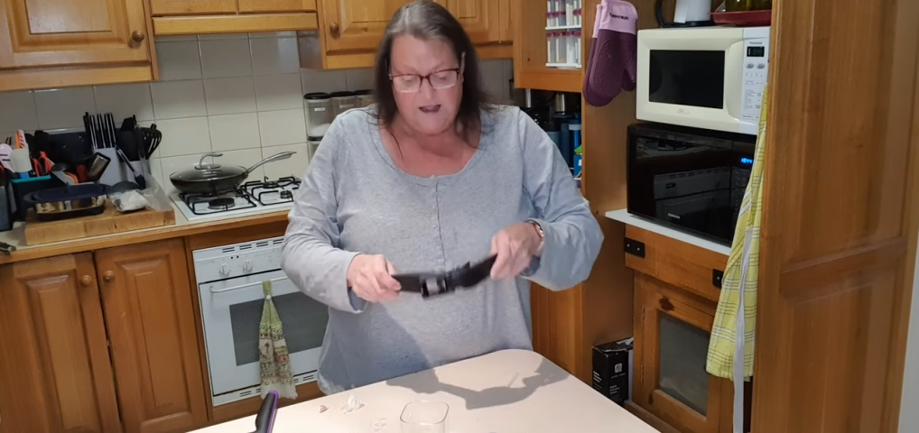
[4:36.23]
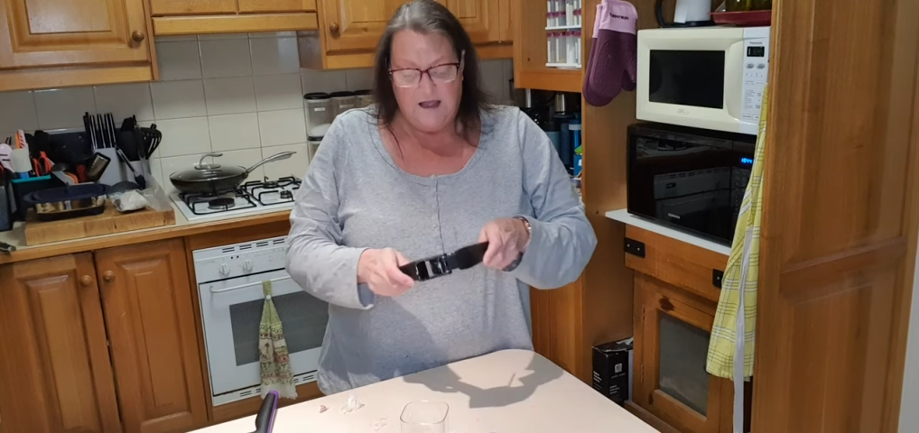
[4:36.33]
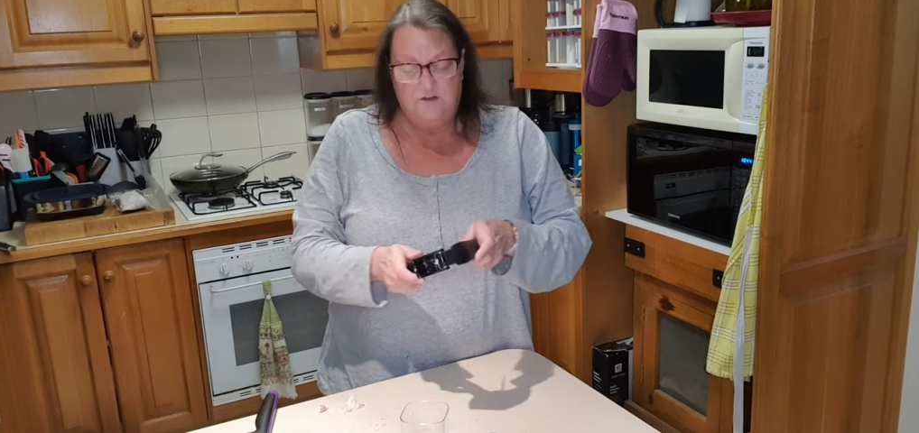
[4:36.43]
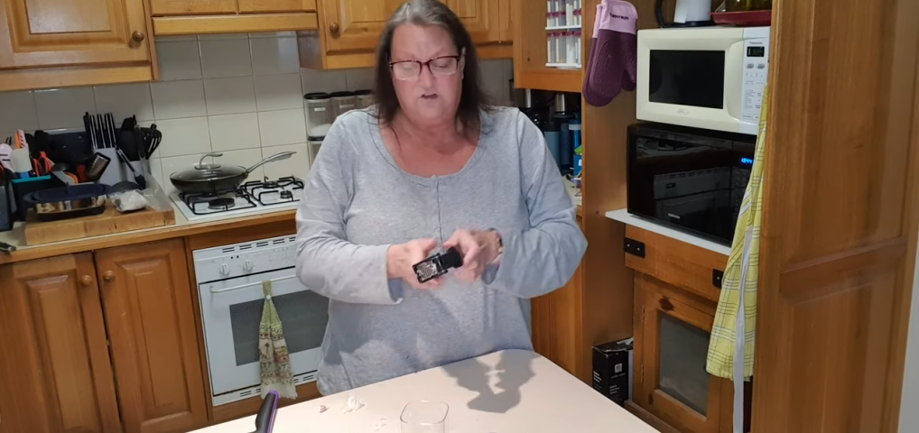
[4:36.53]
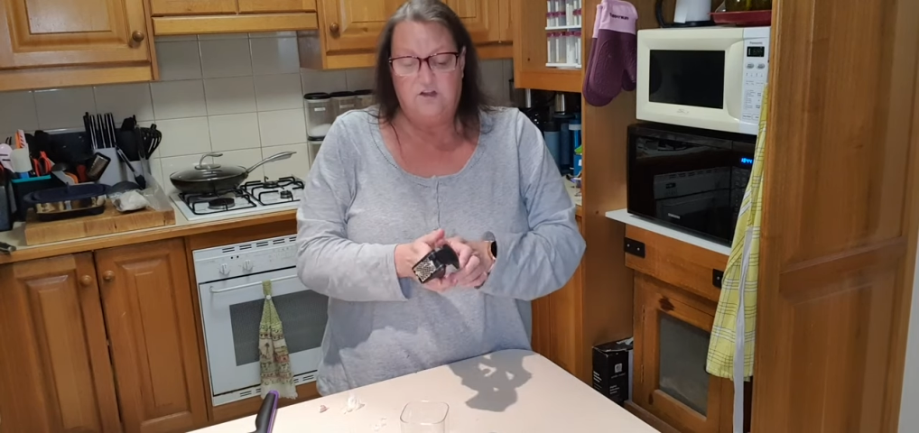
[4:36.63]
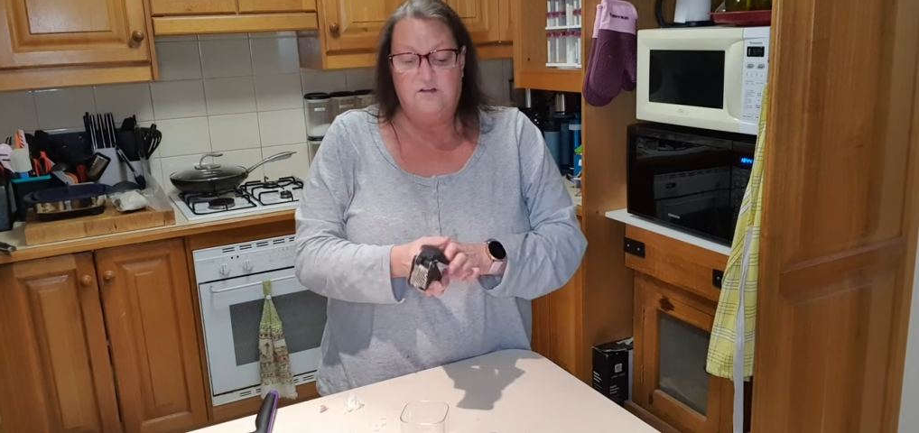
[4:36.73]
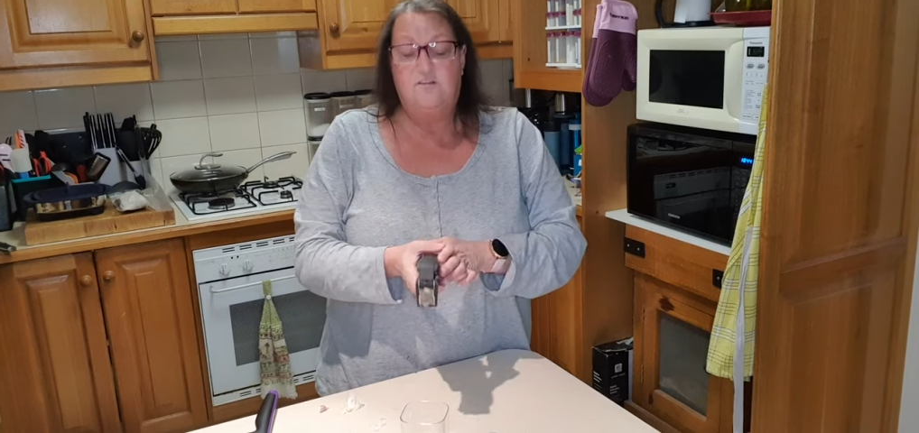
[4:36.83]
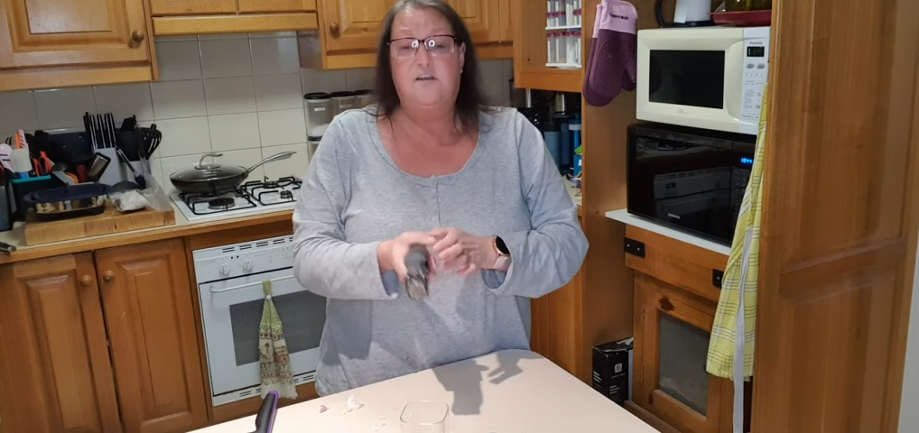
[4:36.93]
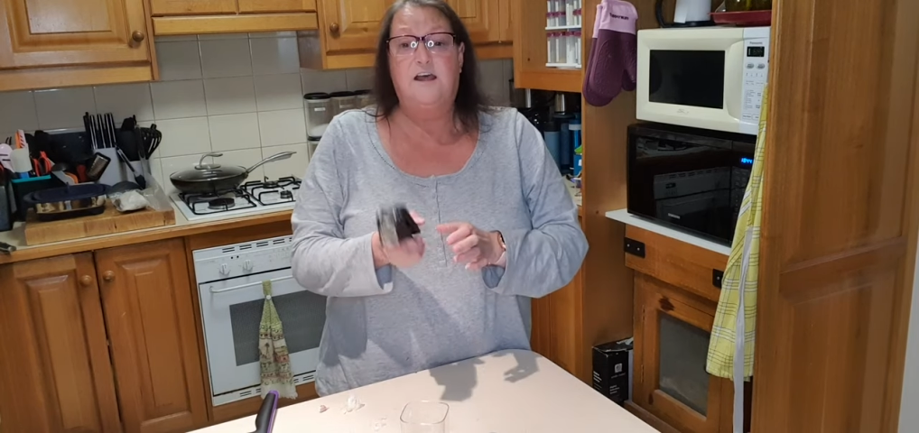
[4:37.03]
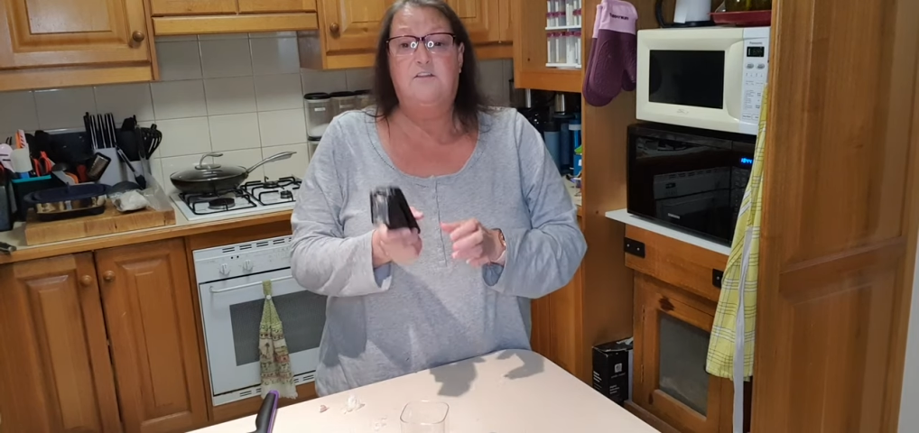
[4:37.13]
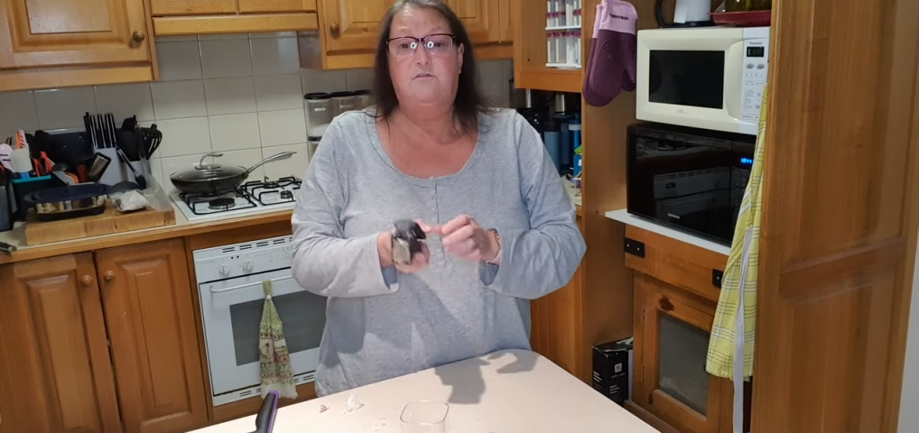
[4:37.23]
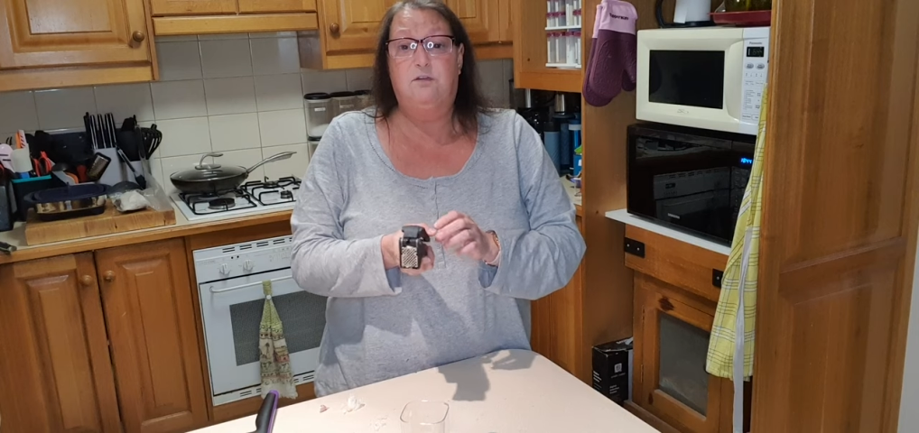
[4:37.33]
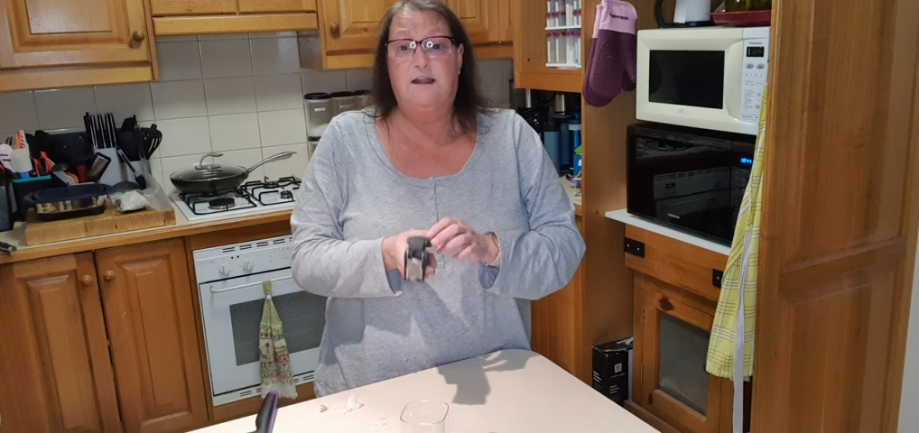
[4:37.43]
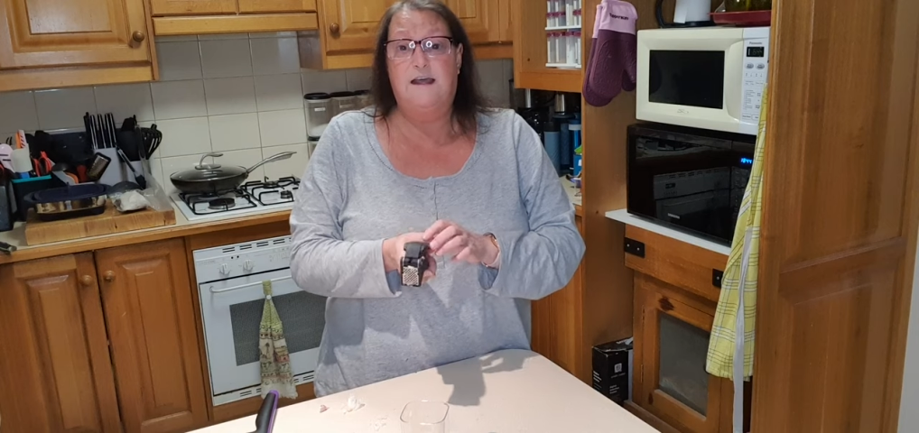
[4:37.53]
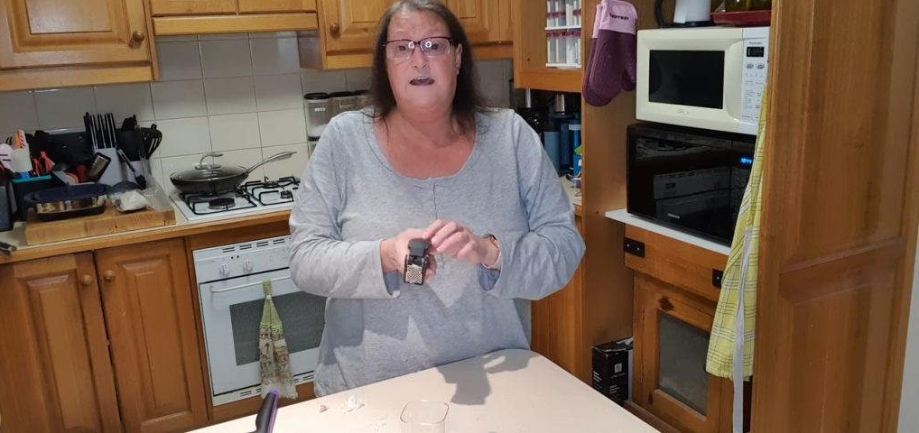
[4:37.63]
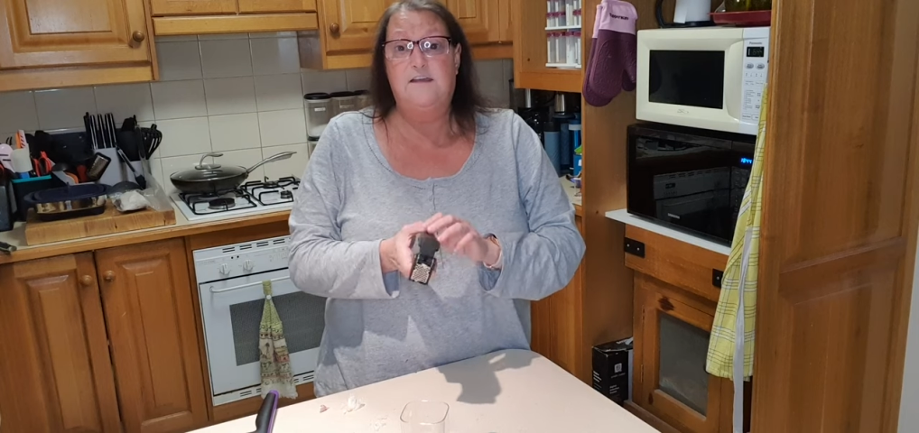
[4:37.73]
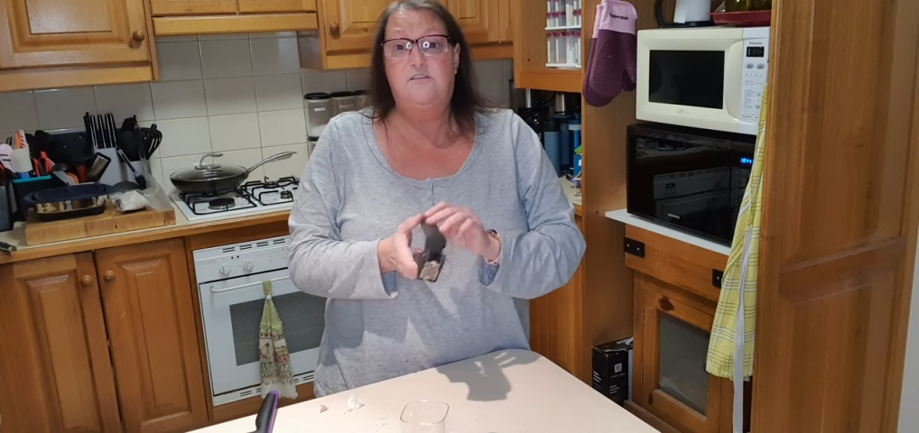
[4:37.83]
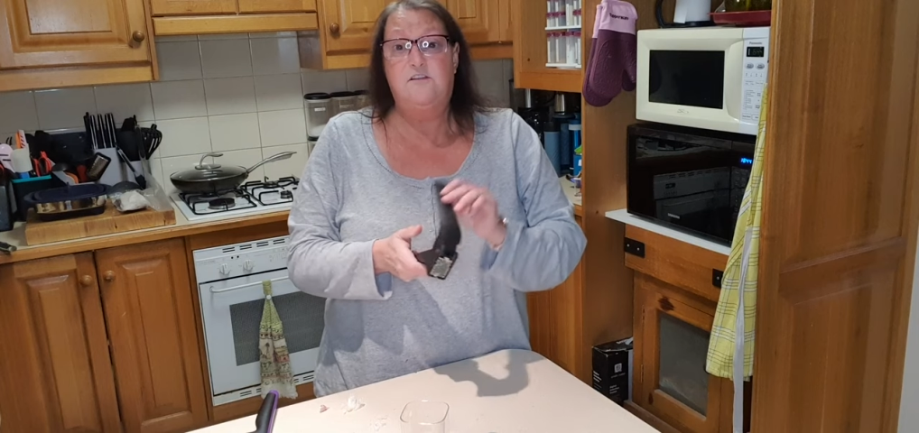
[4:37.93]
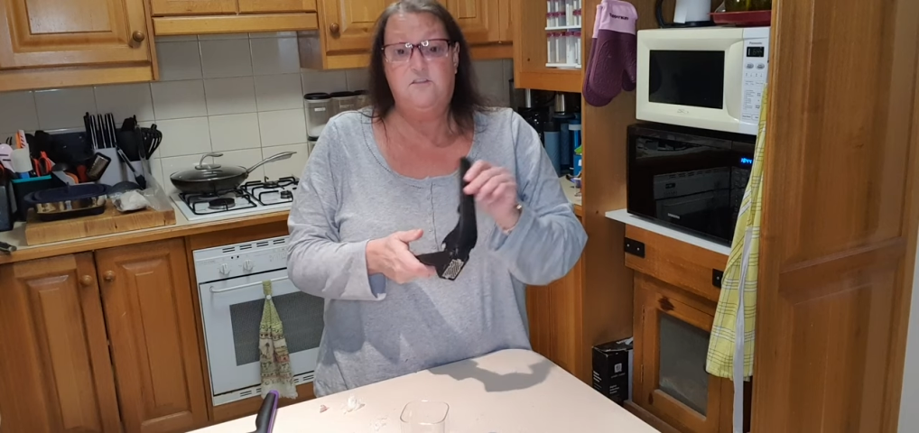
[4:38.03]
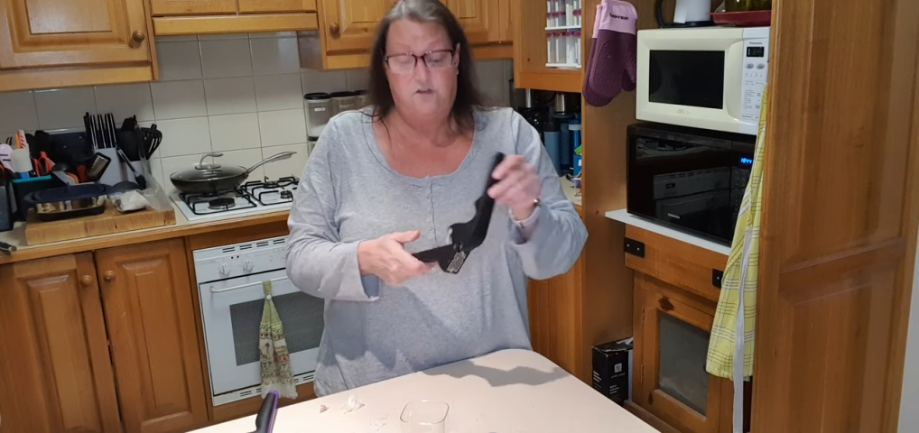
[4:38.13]
As you can see, it's really
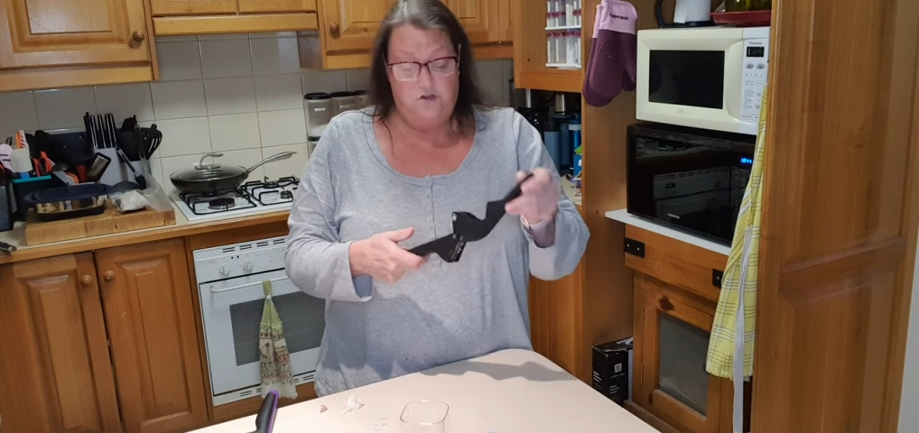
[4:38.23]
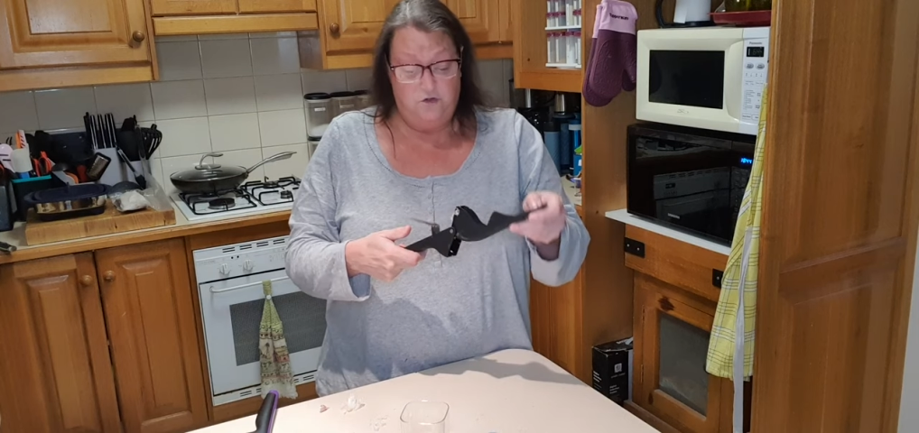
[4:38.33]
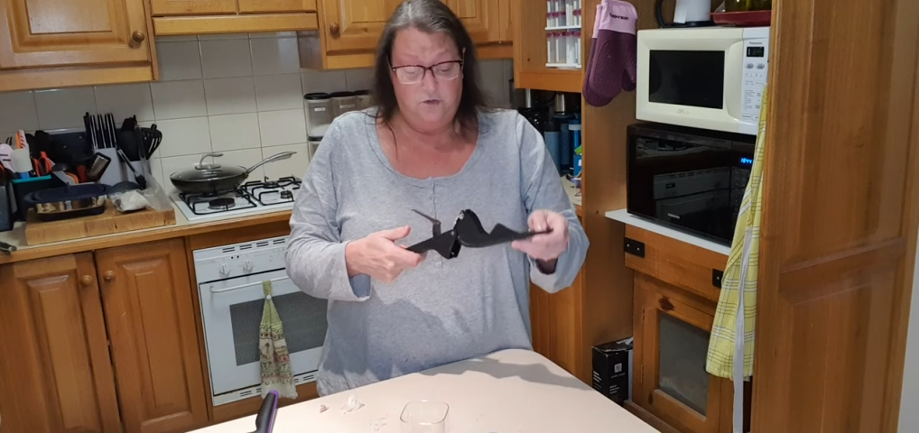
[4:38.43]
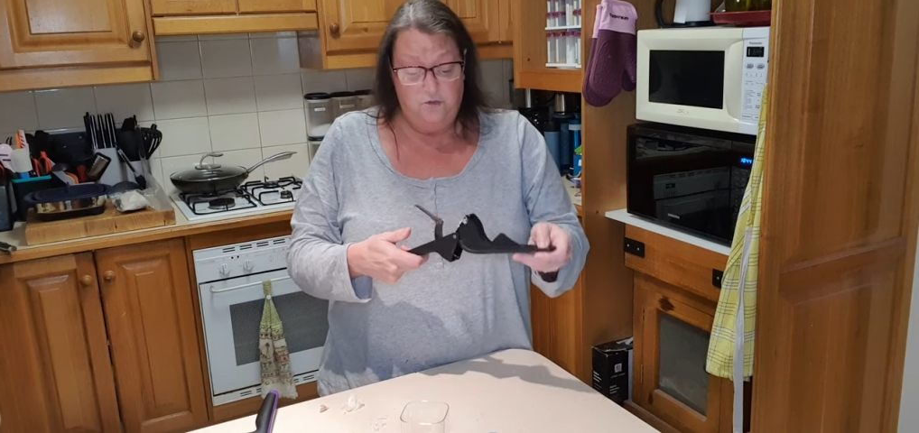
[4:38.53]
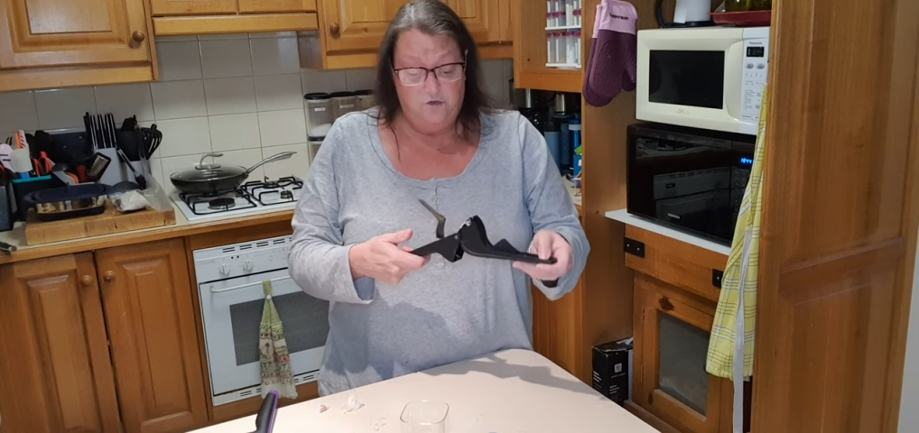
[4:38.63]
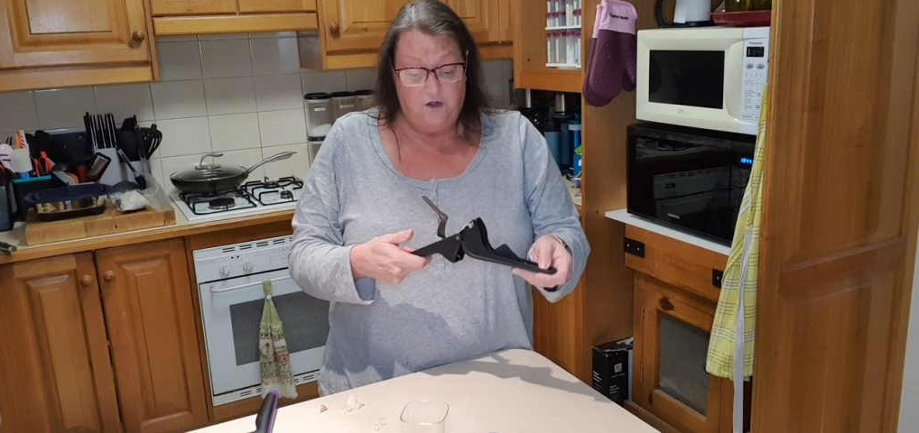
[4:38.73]
easy to use.